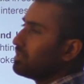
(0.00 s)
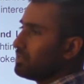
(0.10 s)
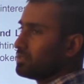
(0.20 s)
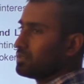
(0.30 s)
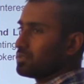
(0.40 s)

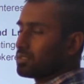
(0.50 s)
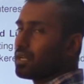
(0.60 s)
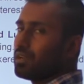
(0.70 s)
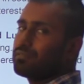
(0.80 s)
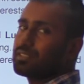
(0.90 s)
the
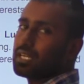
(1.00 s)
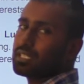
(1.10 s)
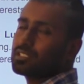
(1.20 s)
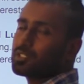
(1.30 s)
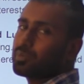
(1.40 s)
gulf that
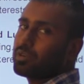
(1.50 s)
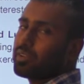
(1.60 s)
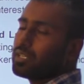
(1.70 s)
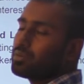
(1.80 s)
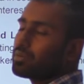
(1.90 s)
exists
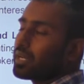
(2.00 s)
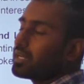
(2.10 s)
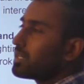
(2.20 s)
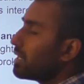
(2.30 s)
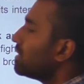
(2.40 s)
between
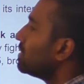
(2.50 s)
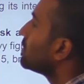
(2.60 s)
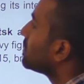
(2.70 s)
Ukraine and